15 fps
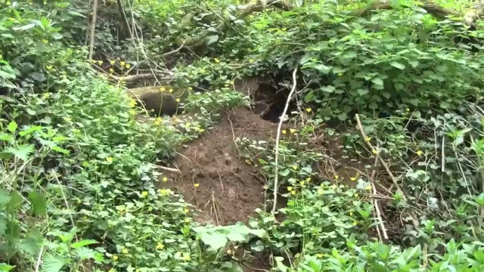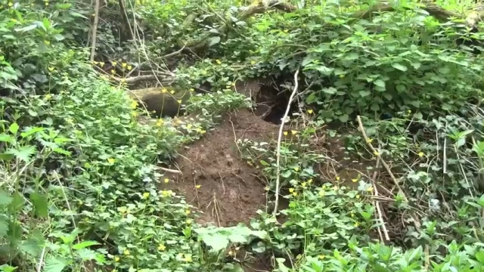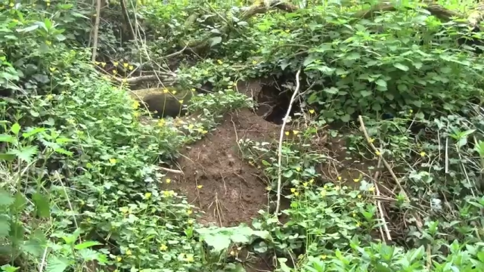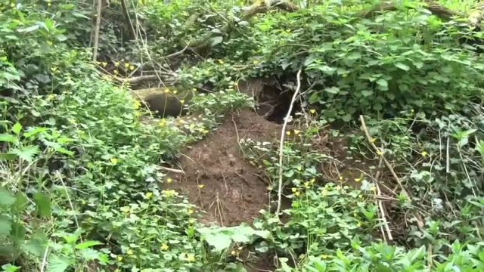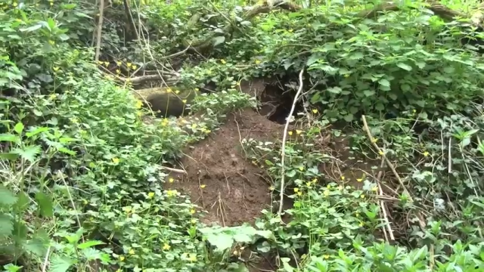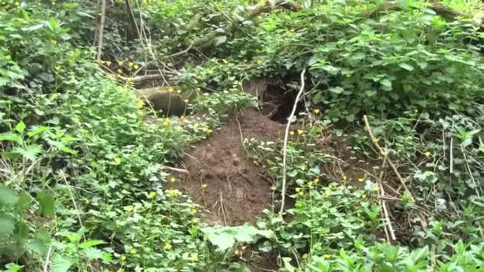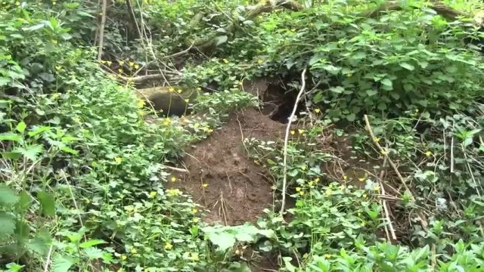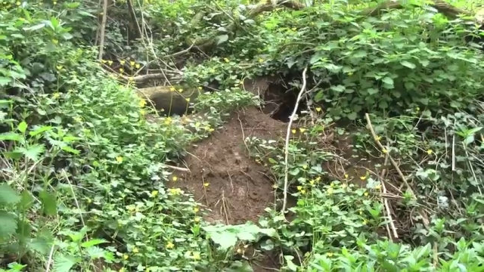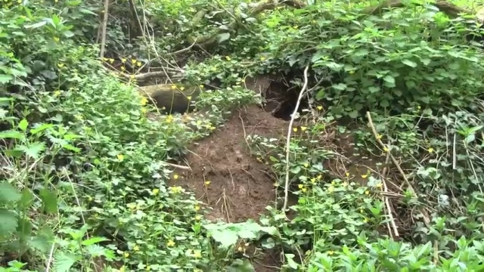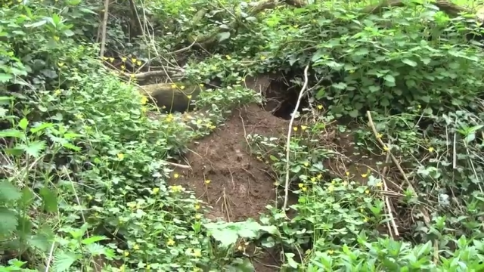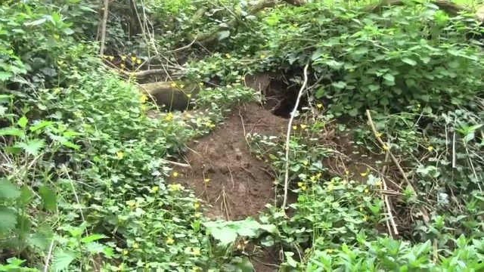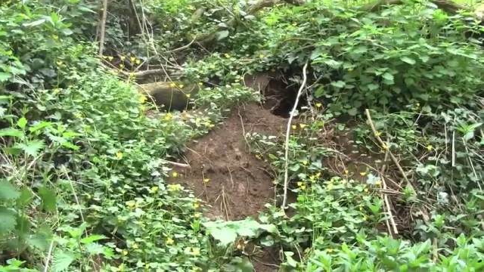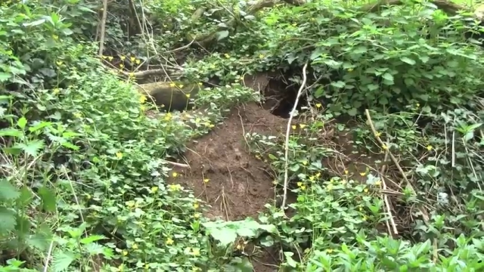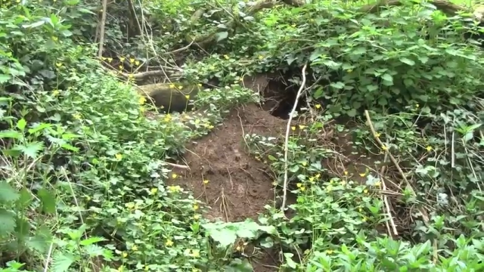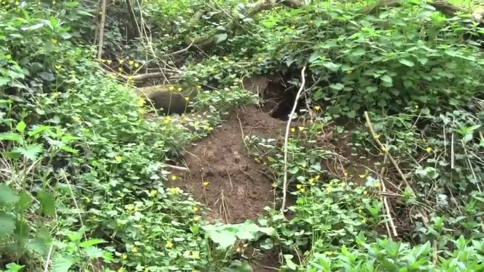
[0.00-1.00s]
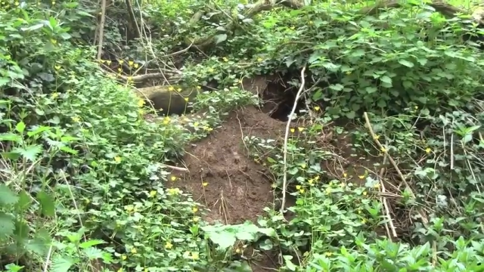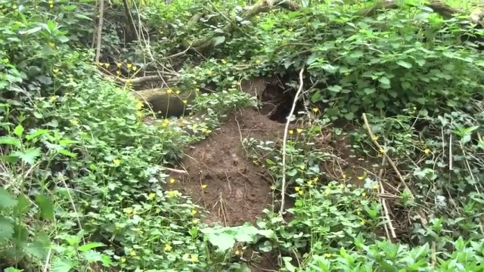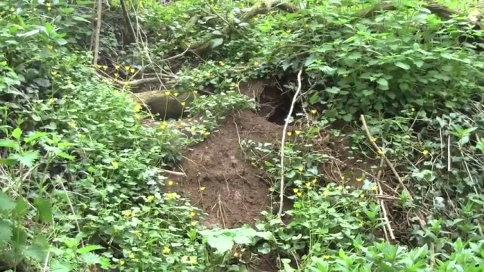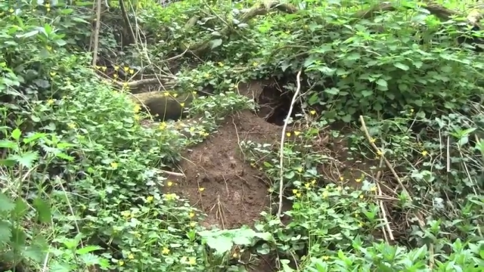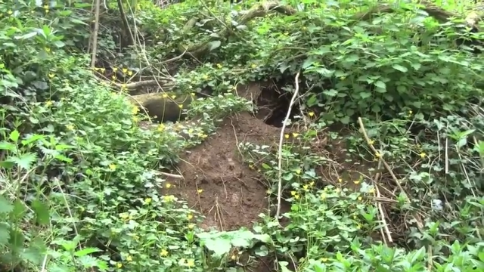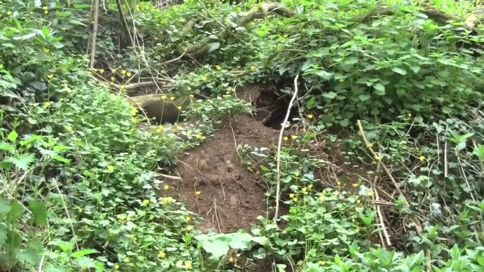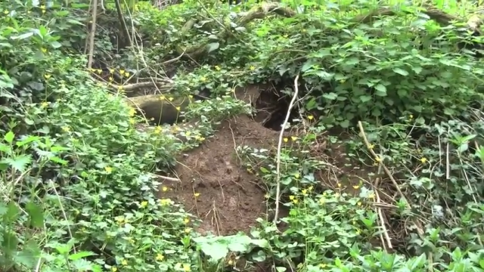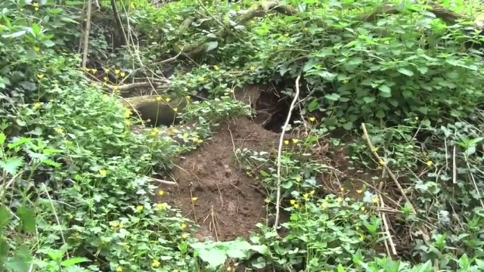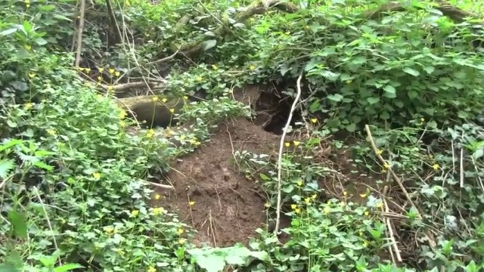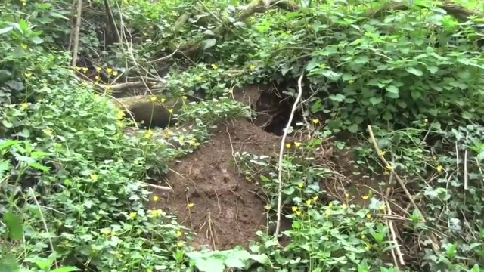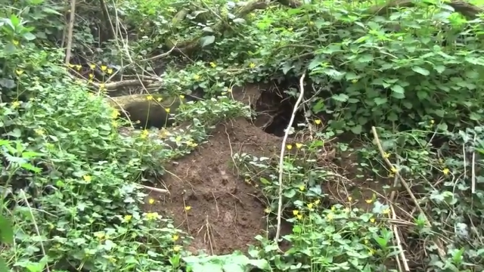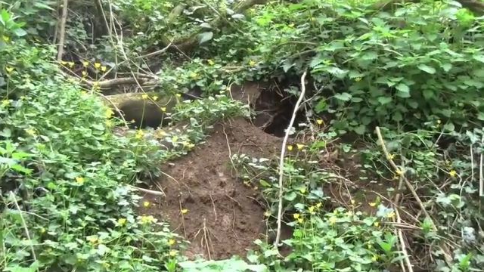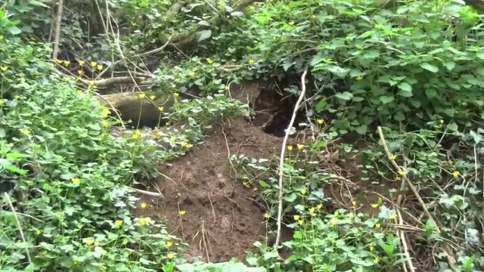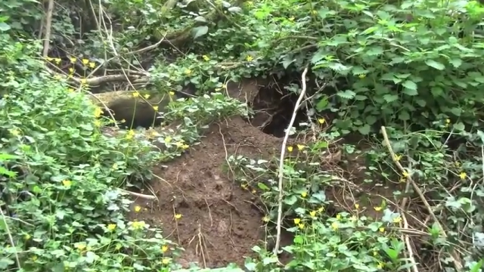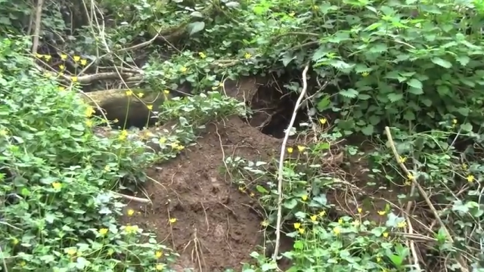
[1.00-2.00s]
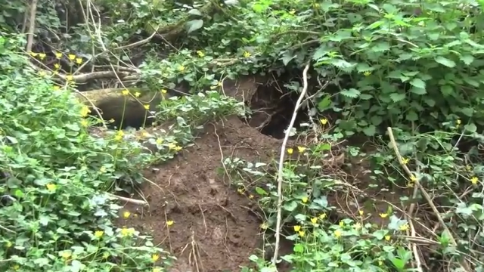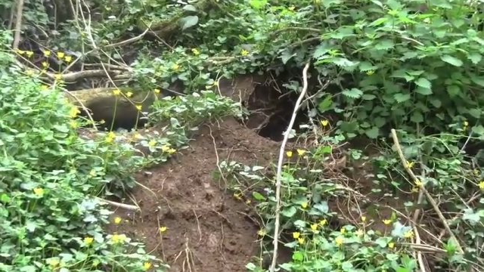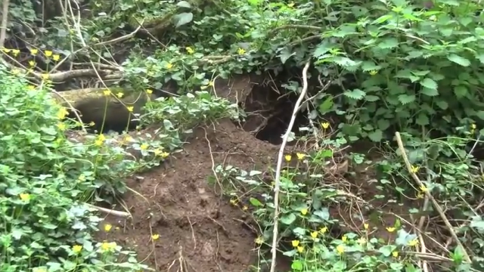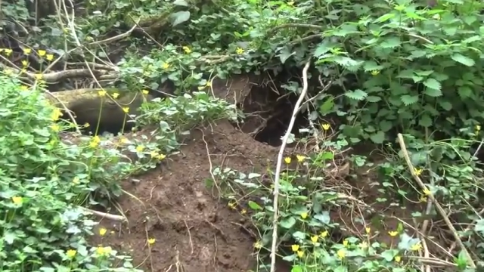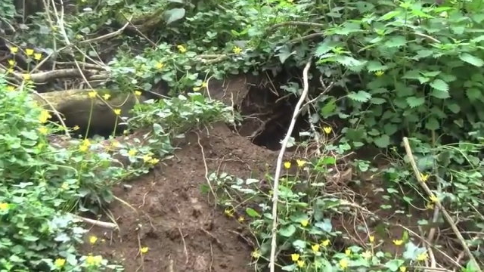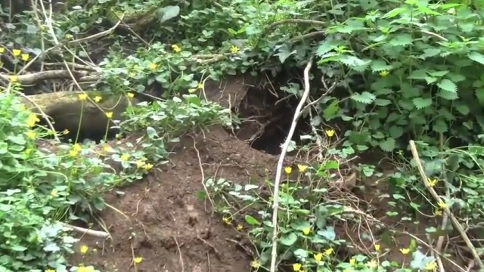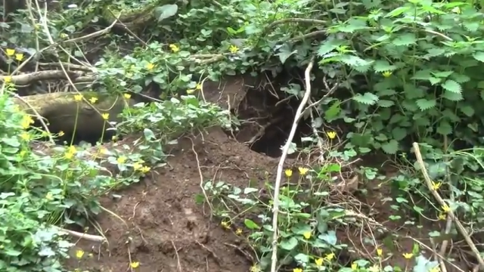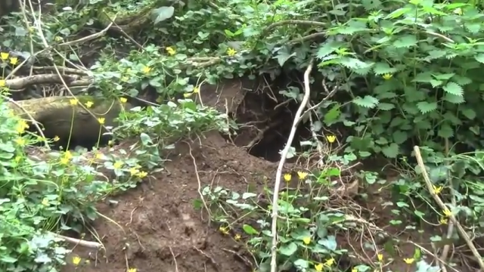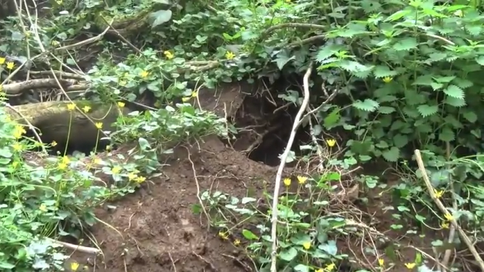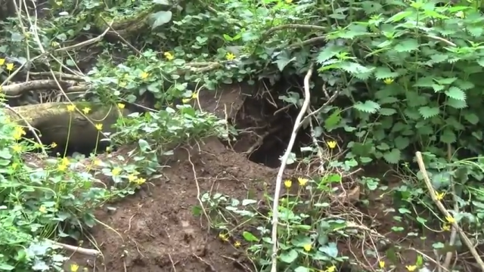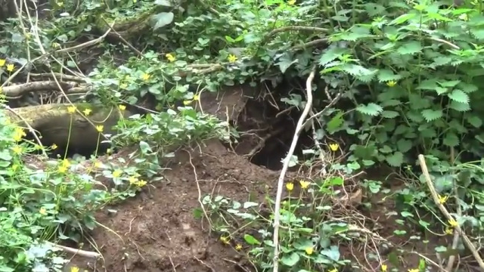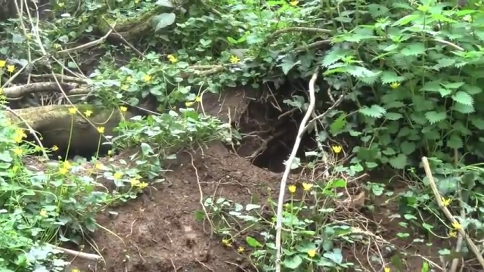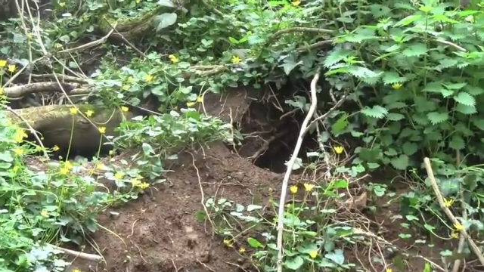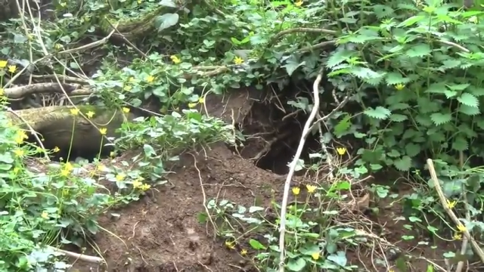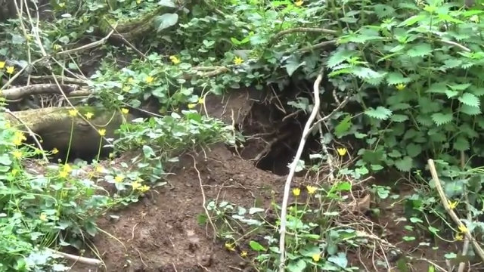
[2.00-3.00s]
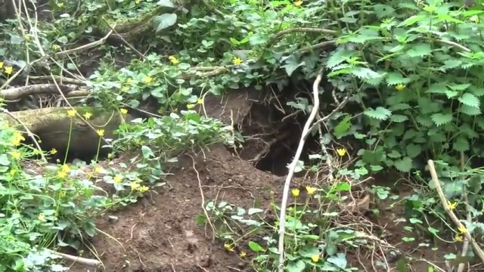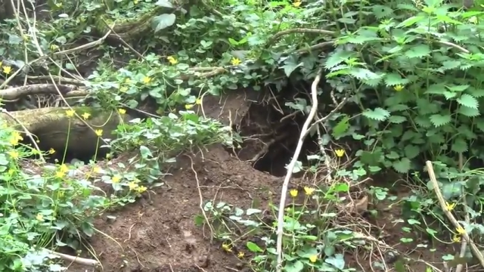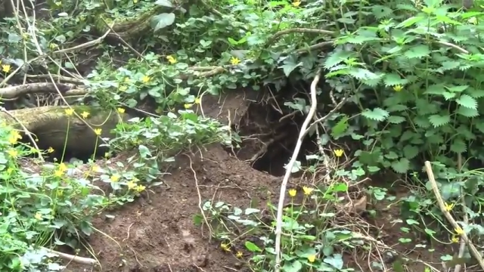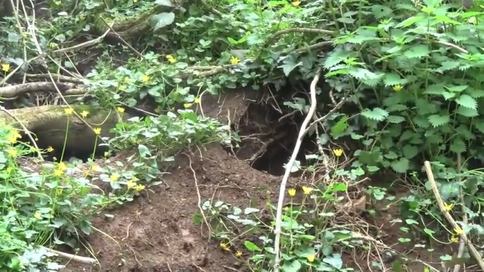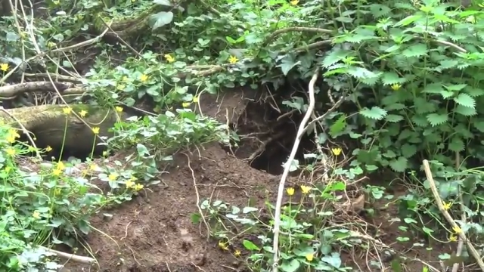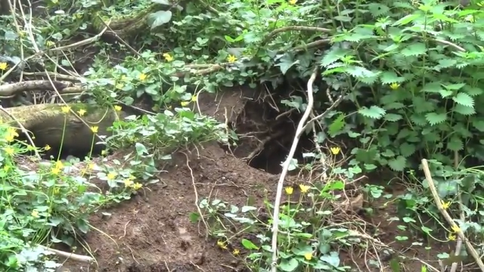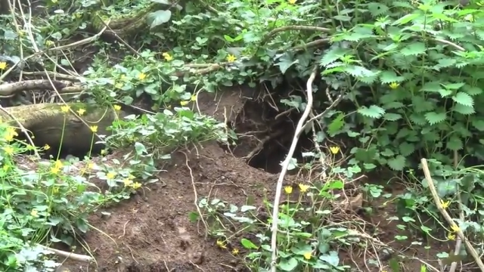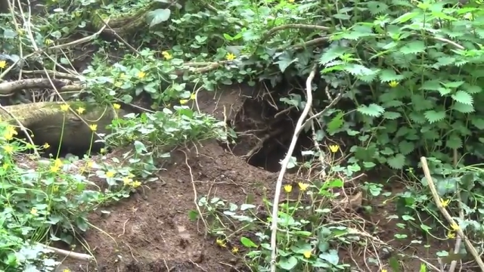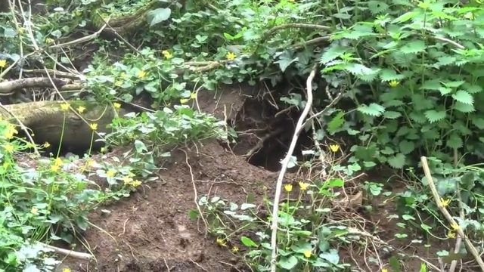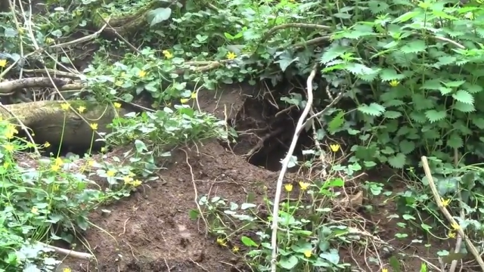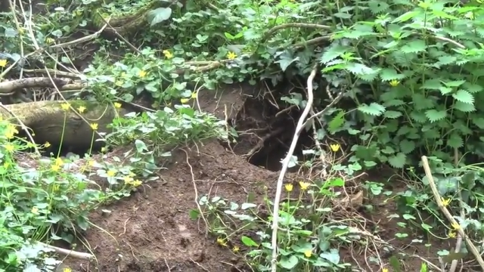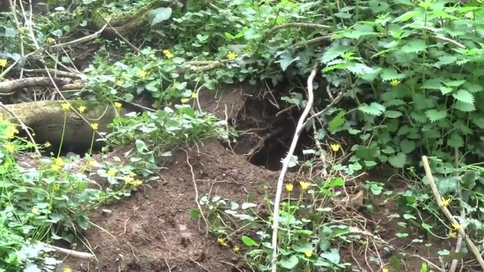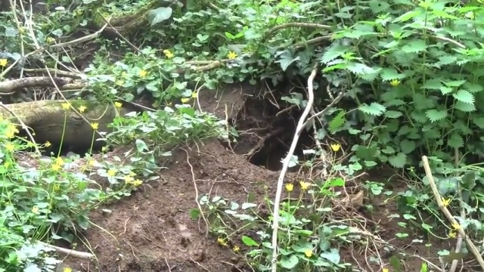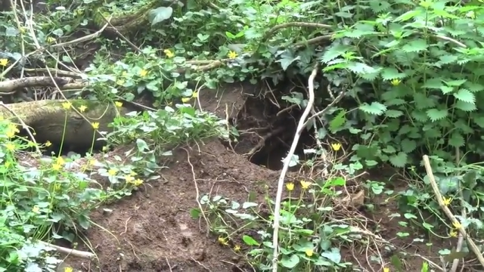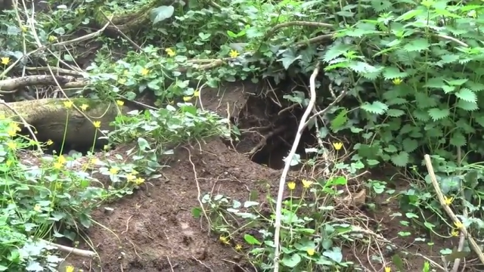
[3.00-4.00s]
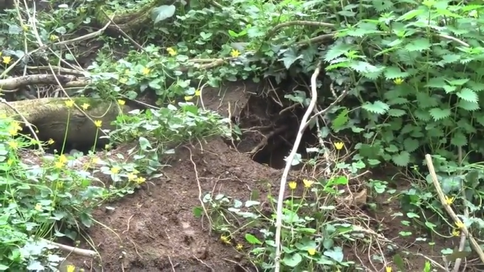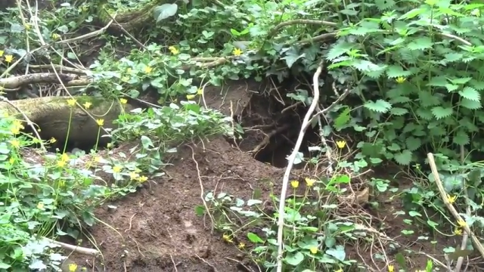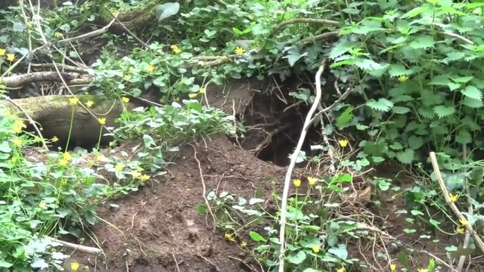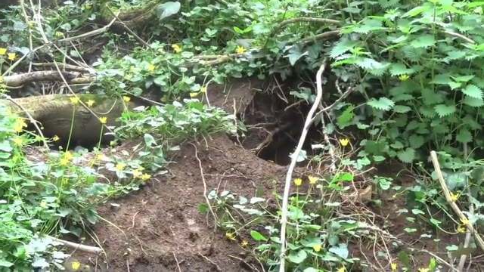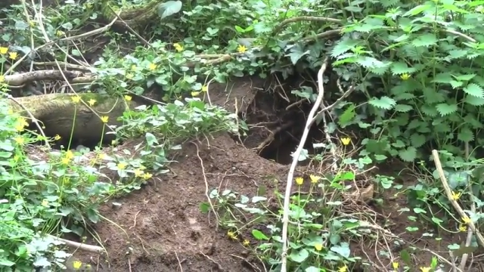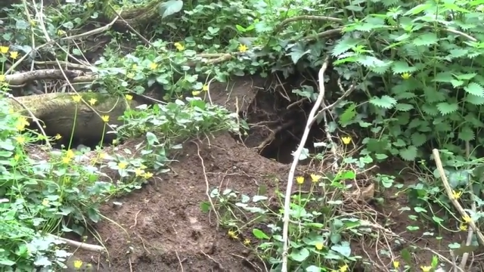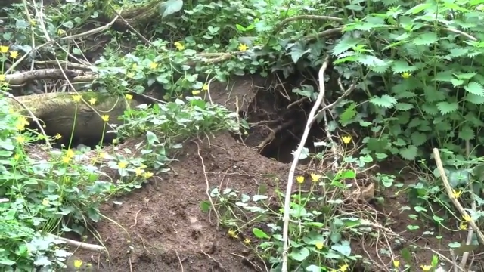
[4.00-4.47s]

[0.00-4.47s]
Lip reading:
Nobody's mouth can be seen.